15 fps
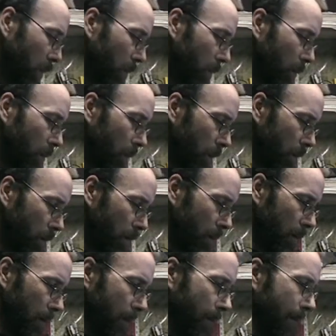puller,
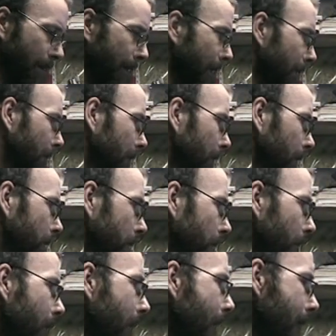
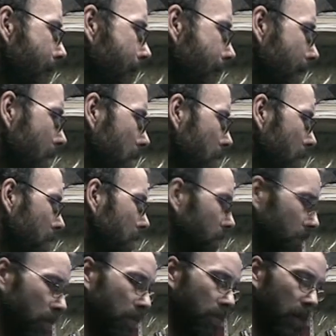because
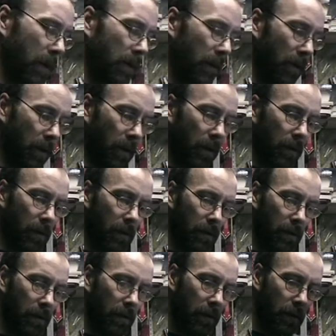my little
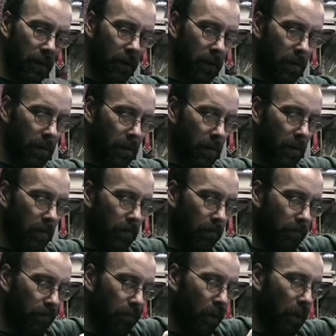
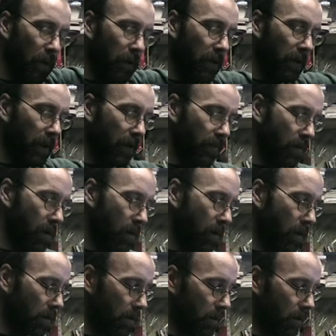puller that I've
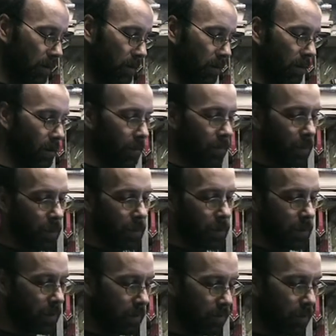got isn't going to
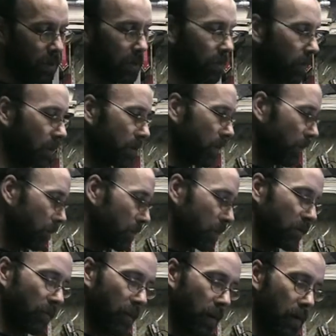work. Plus I want to
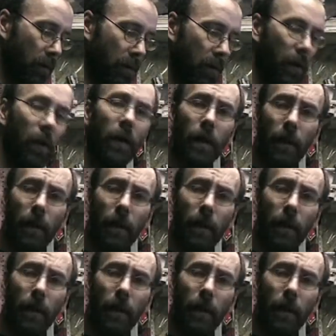save this fan.